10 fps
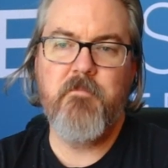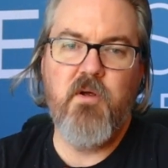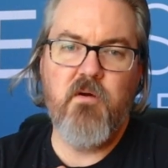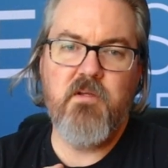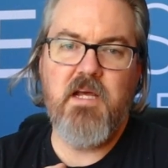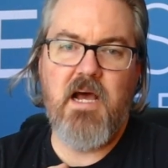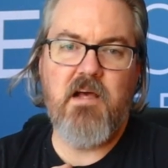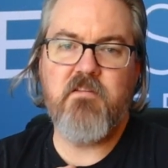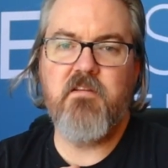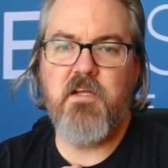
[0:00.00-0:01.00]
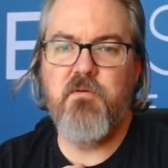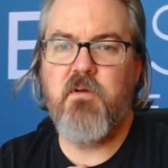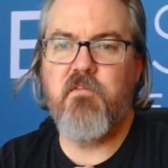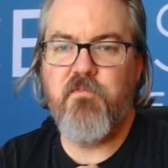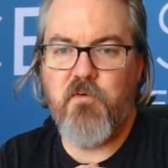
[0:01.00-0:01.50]
We only ask that you
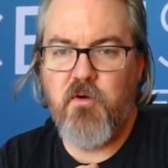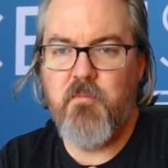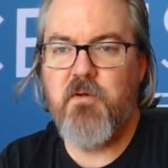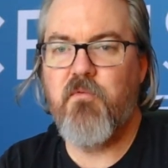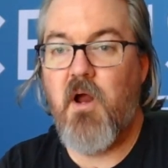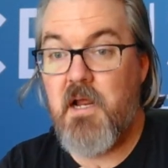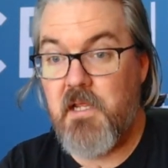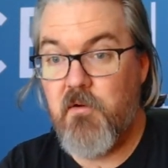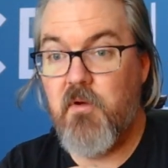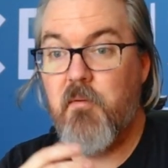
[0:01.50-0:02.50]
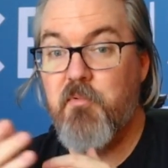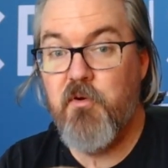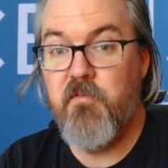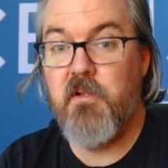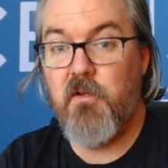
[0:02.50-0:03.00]
confirm in writing when
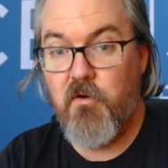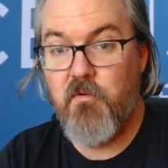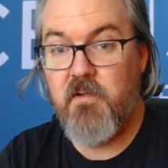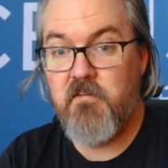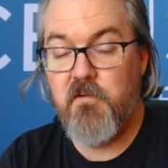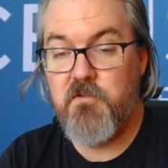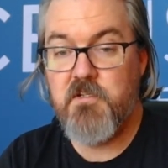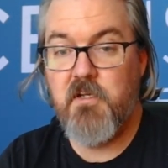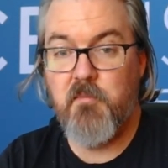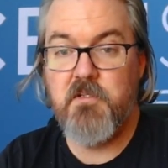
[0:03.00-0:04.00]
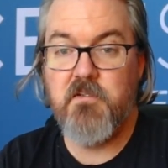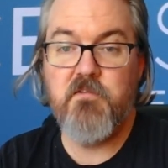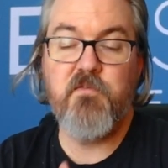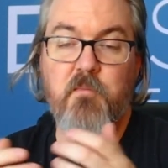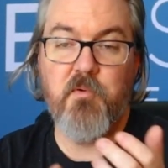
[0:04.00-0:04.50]
approving low-resolution
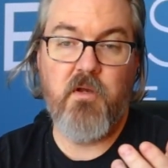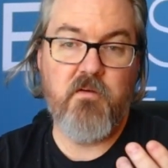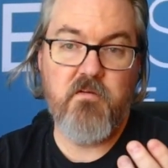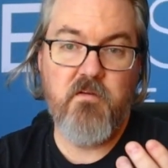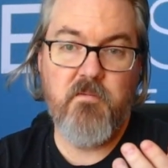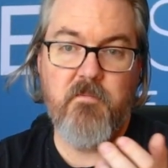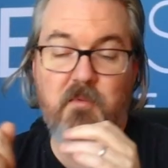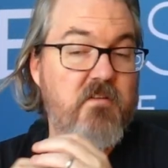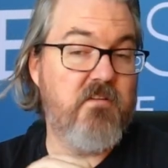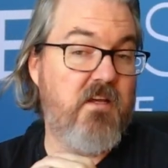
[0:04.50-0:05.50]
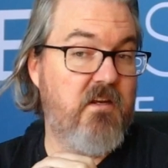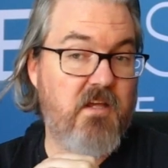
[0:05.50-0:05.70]
images for print. I'm going to say it